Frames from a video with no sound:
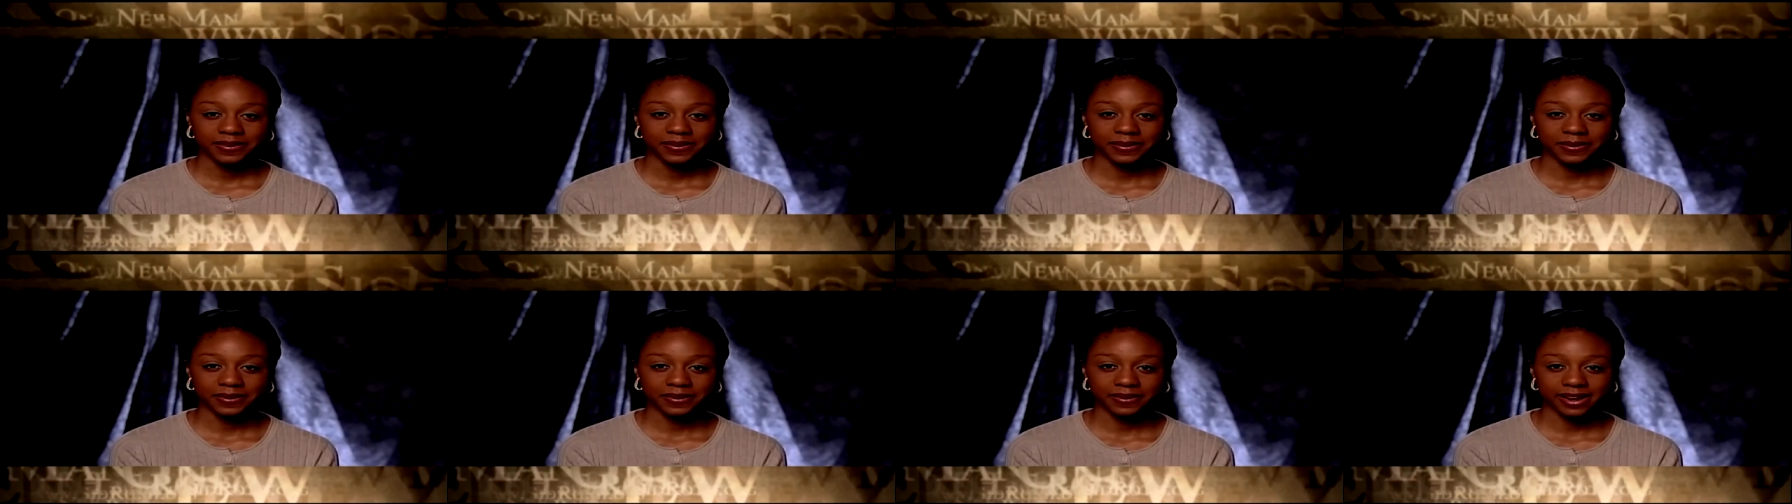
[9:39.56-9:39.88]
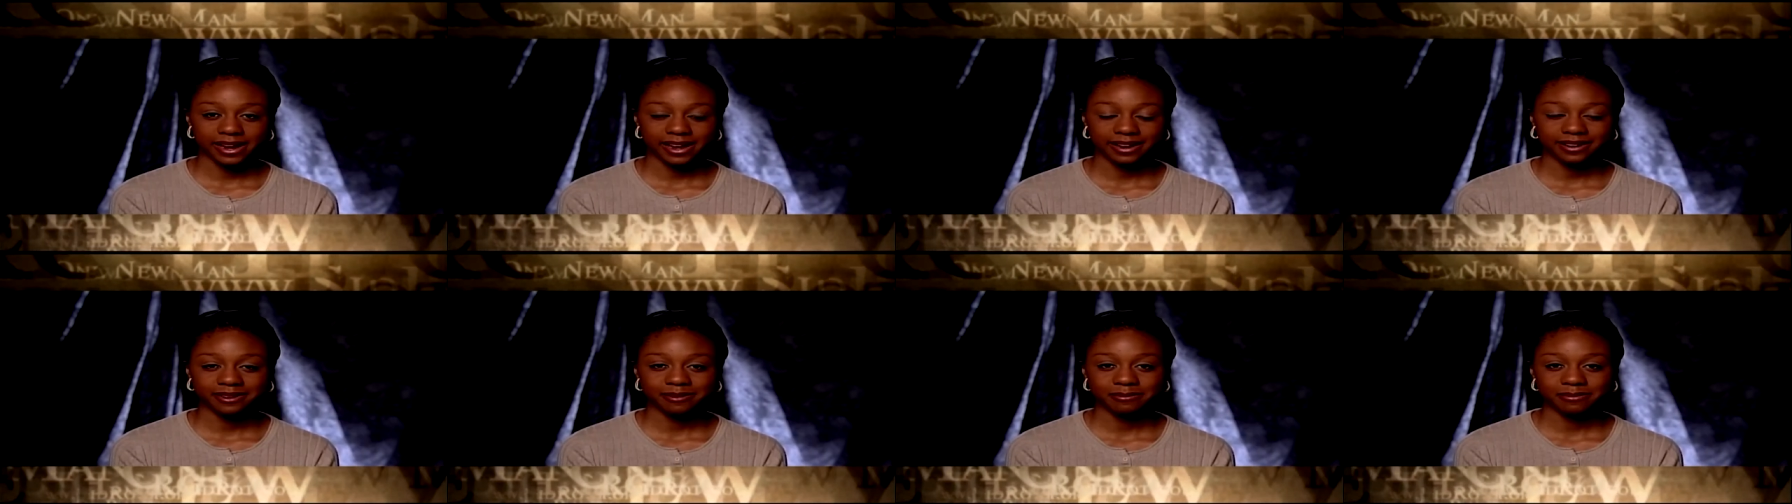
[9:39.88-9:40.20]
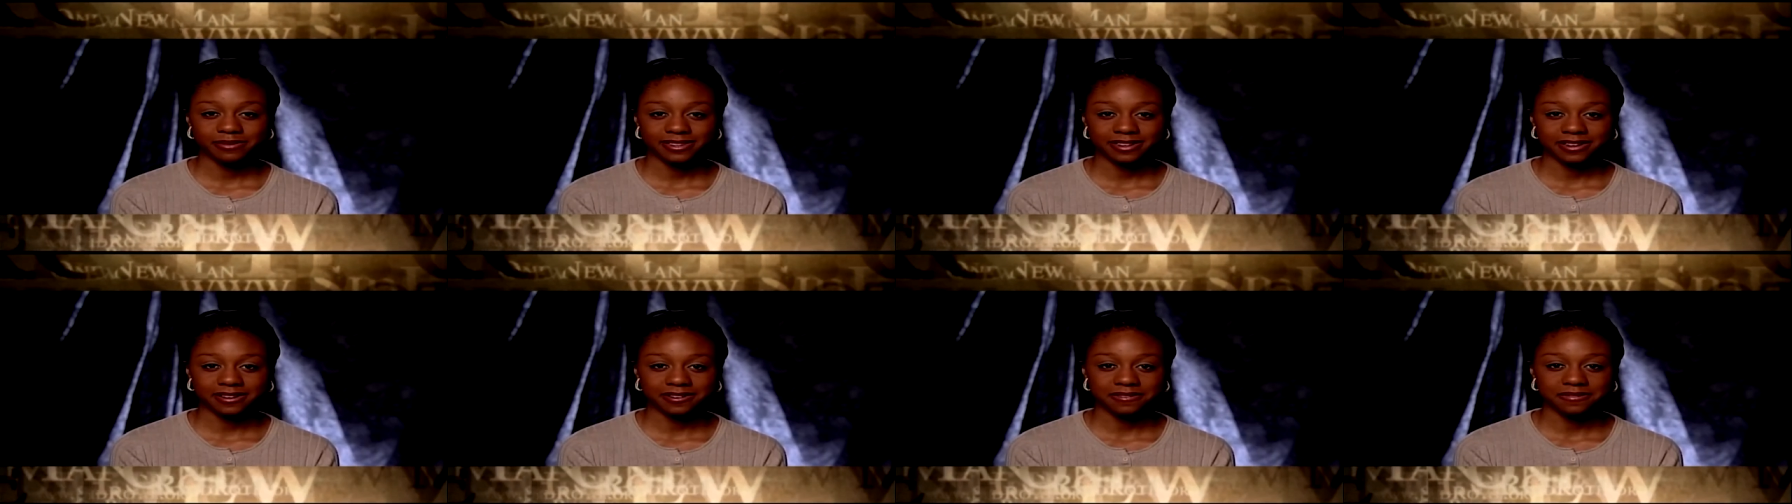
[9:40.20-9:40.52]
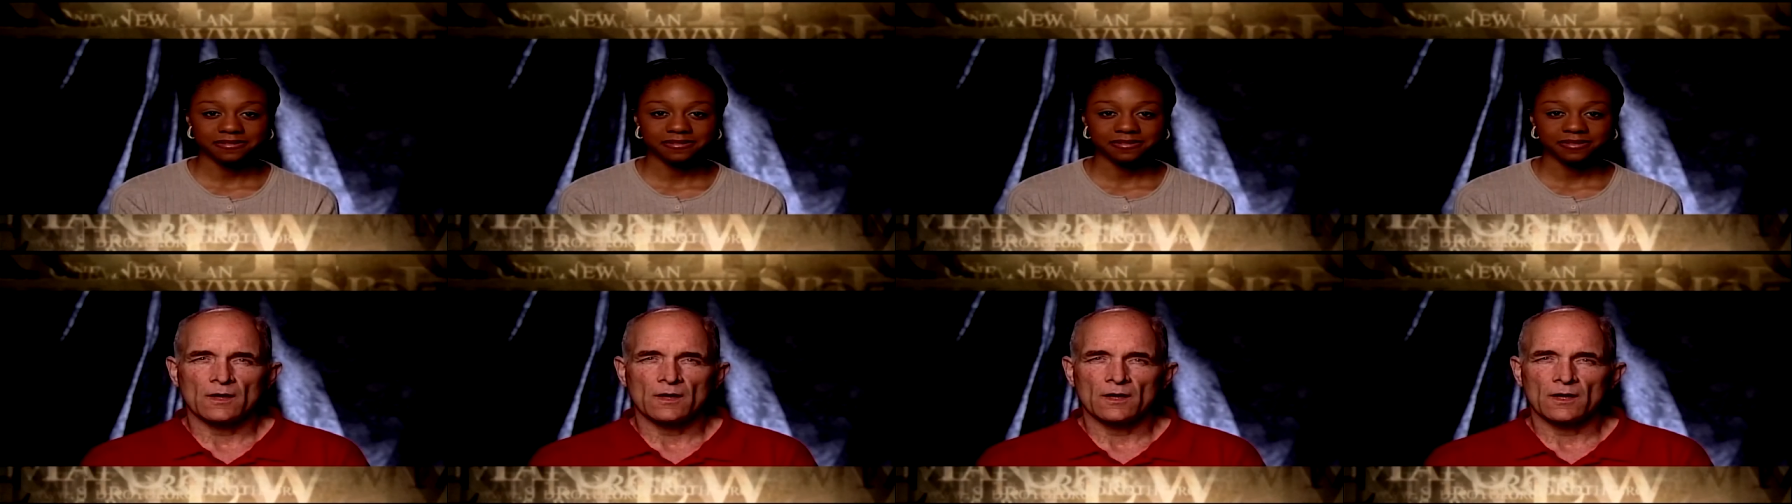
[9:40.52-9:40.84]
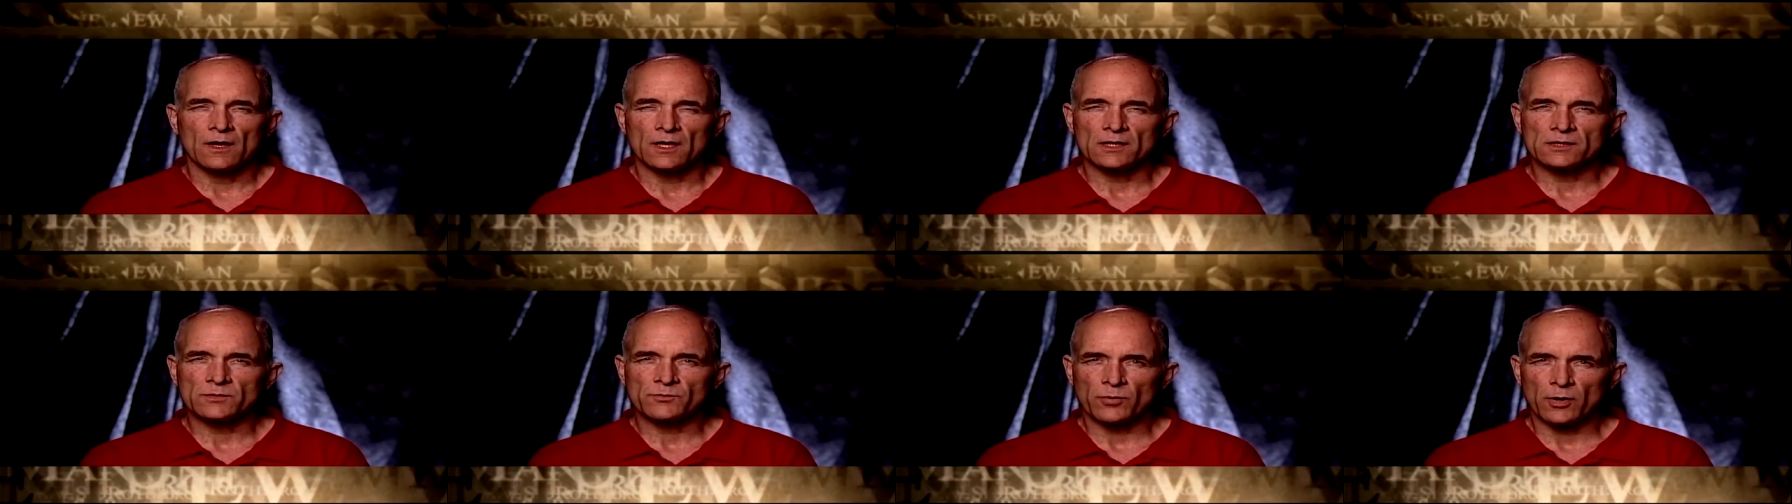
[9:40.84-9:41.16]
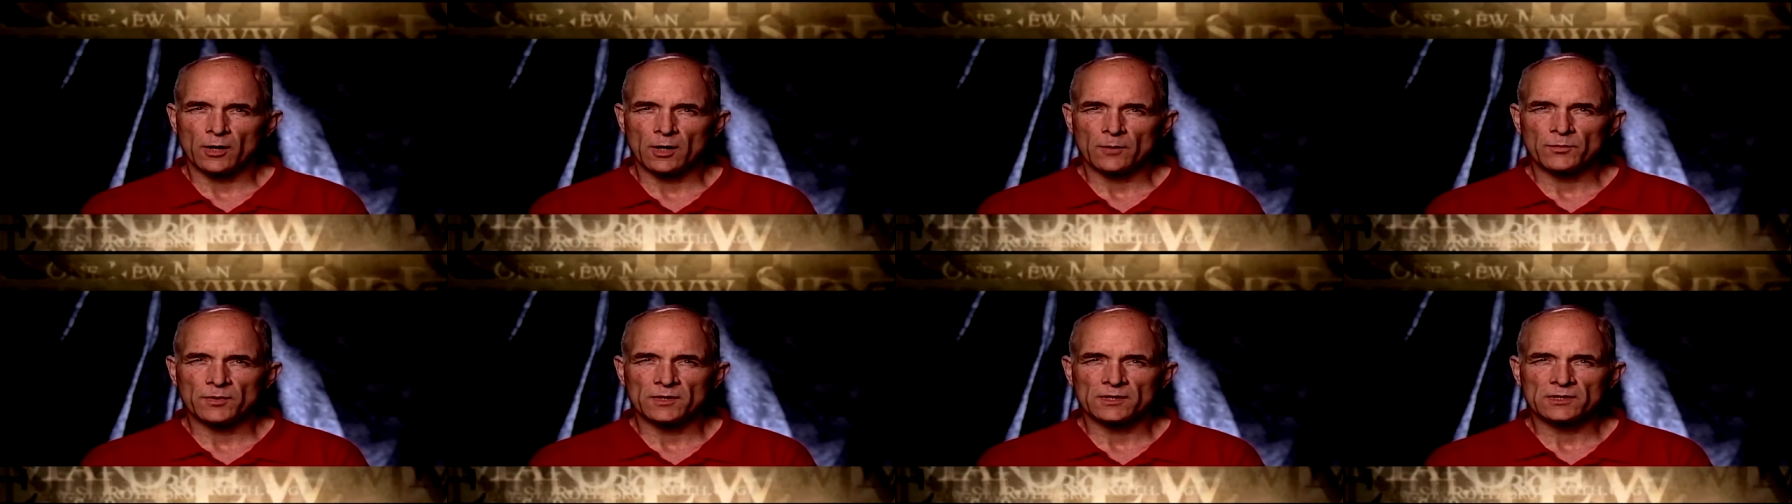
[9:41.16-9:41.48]
To create in himself. His
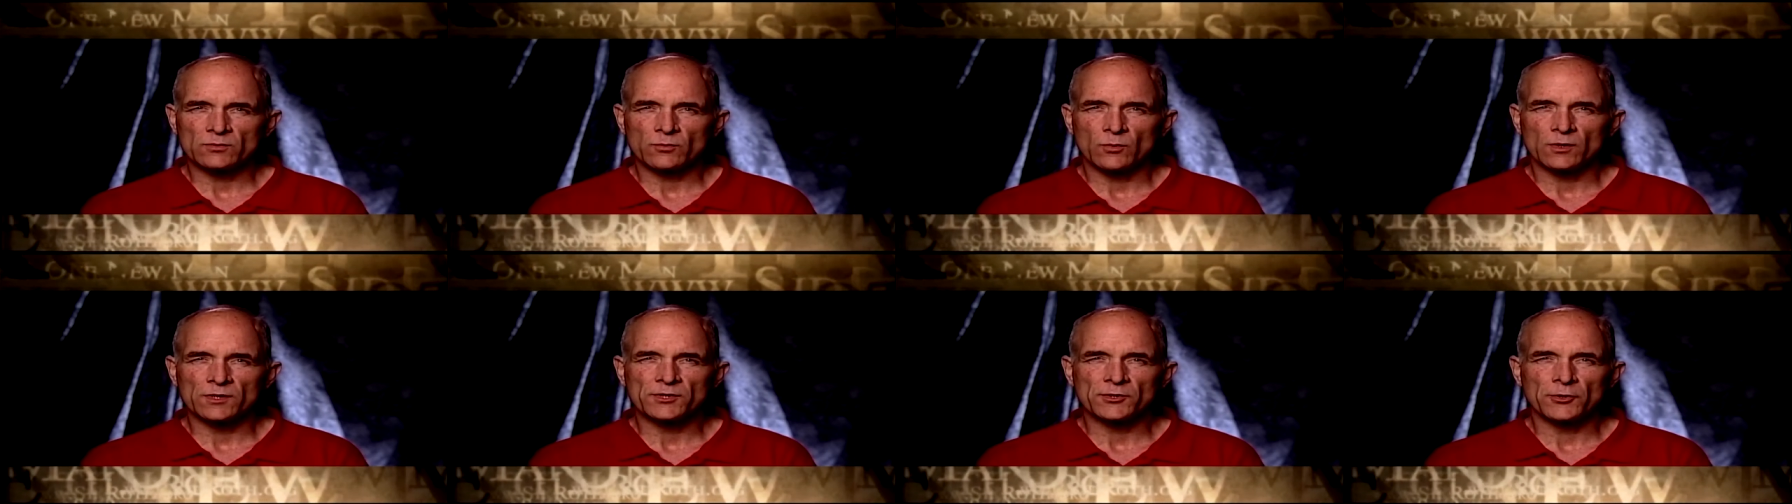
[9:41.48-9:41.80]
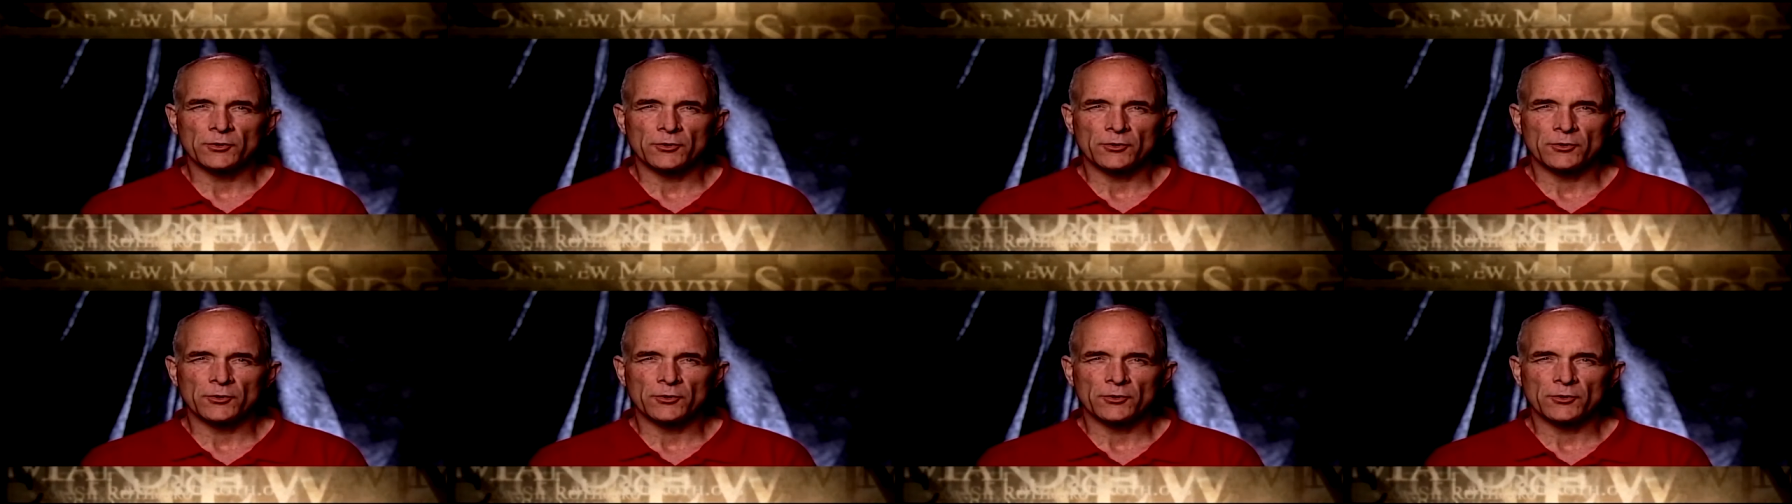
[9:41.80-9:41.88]
purpose was